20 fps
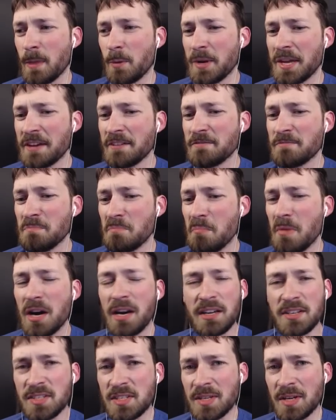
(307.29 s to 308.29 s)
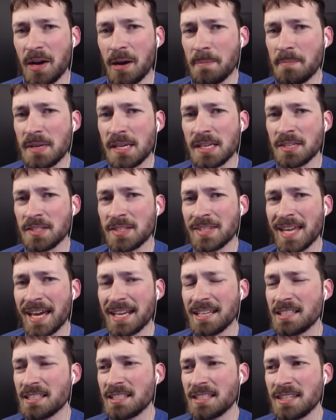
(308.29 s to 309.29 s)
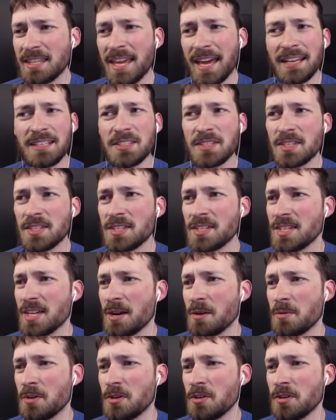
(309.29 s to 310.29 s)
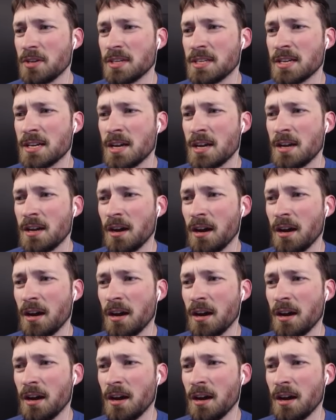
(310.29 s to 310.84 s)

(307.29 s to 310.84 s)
We have monk zombies. That, that doesn't sound good.